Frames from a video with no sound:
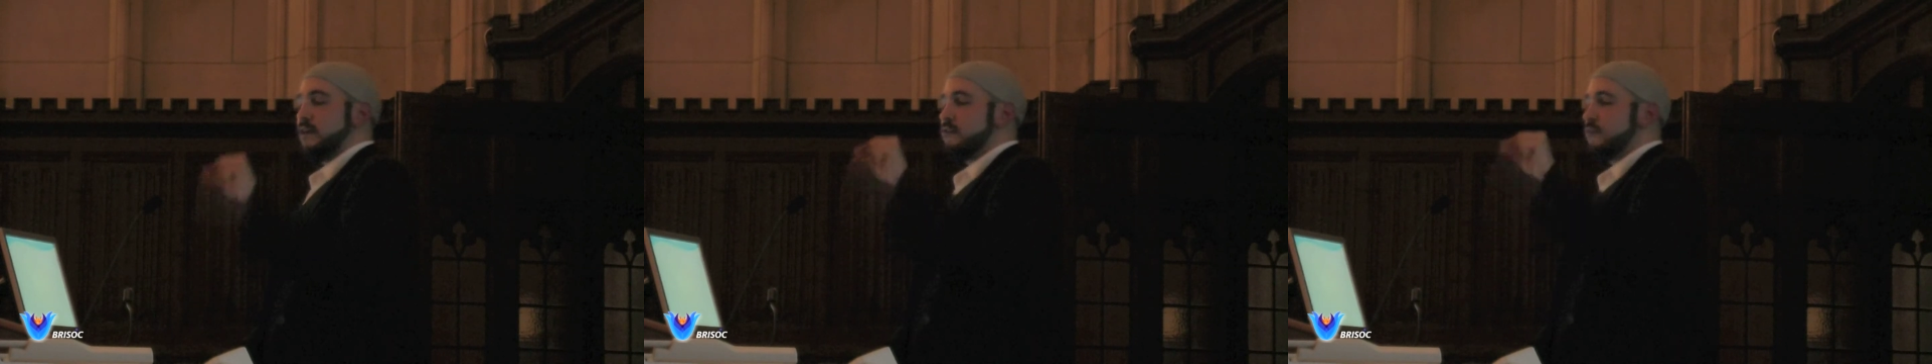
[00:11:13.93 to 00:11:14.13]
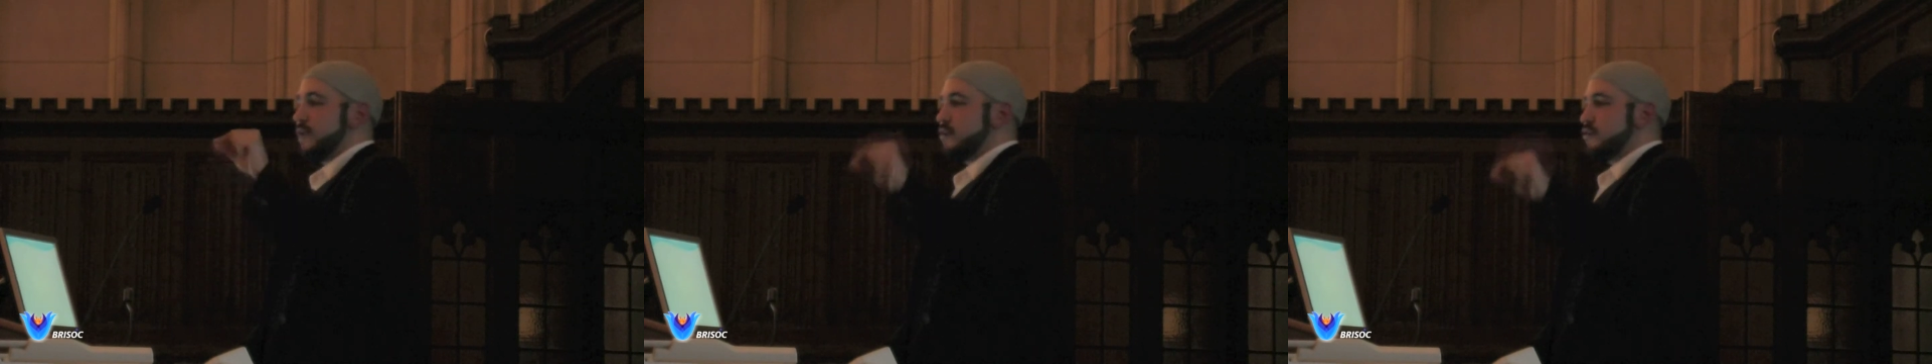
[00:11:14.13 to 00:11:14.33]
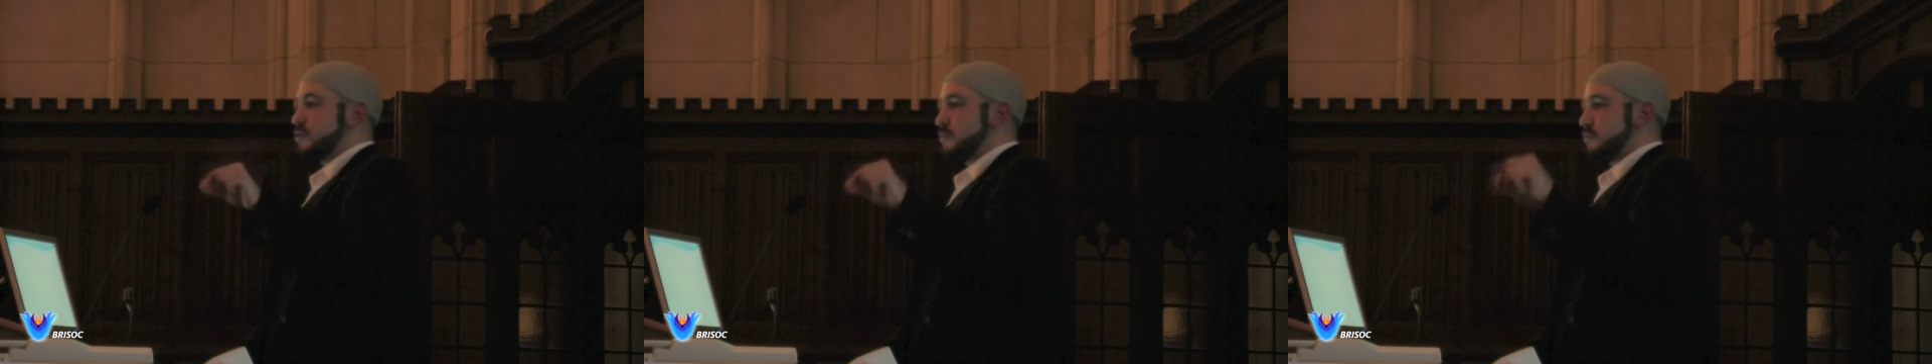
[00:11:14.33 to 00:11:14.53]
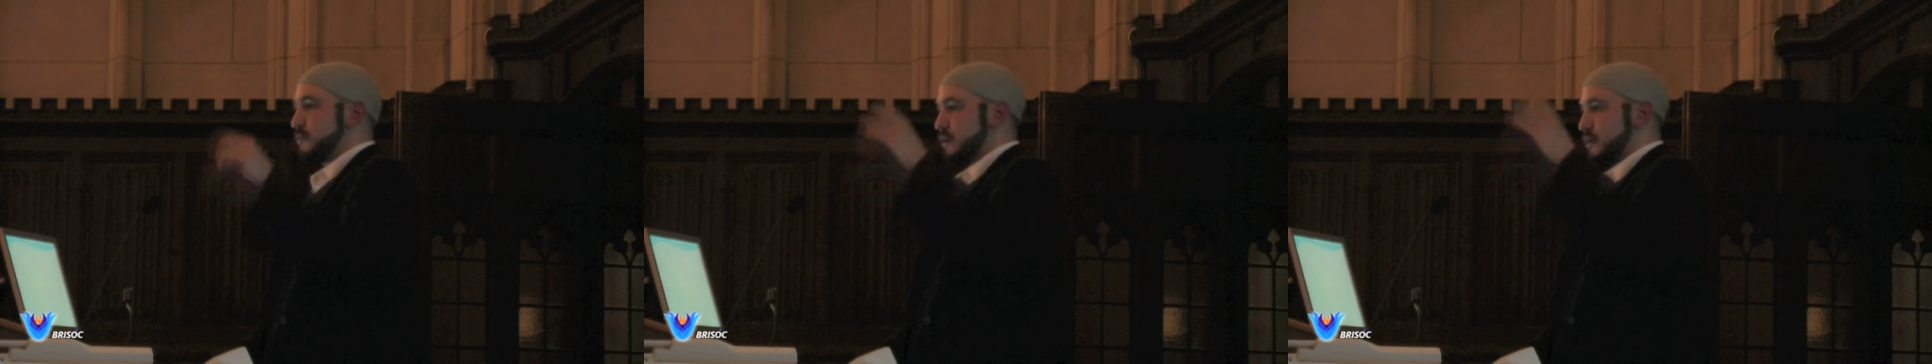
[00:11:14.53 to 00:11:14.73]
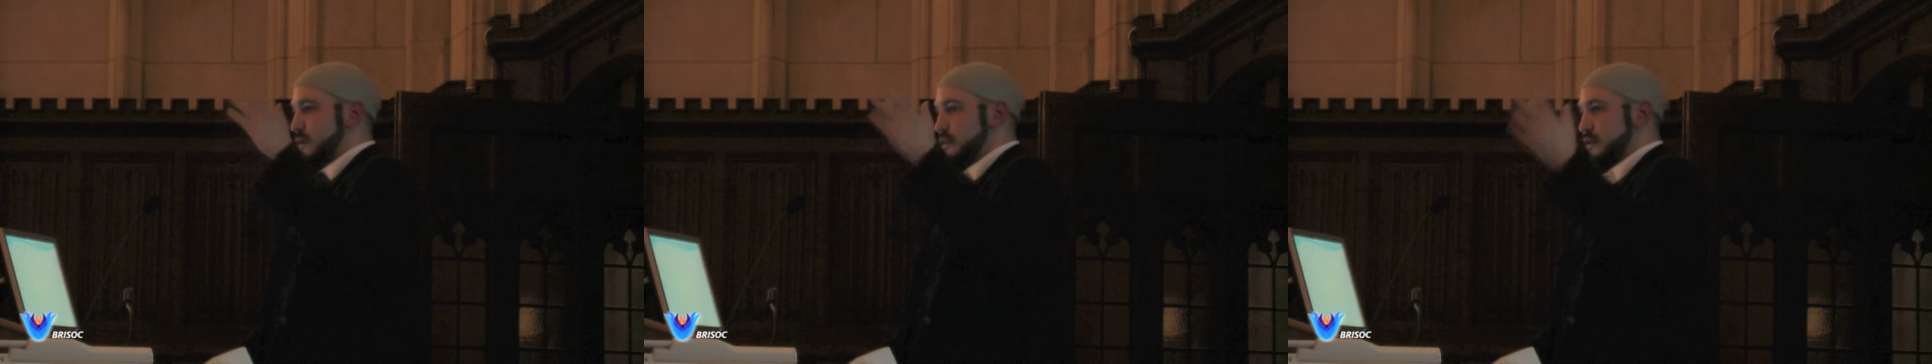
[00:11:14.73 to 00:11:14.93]
in a relationship,
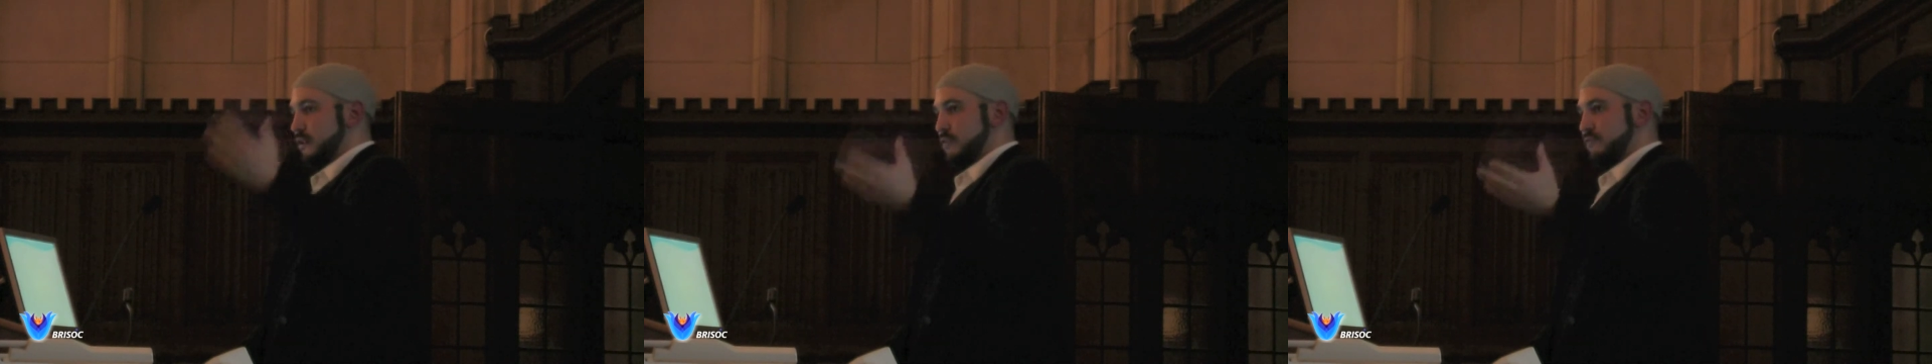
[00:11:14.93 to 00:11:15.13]
in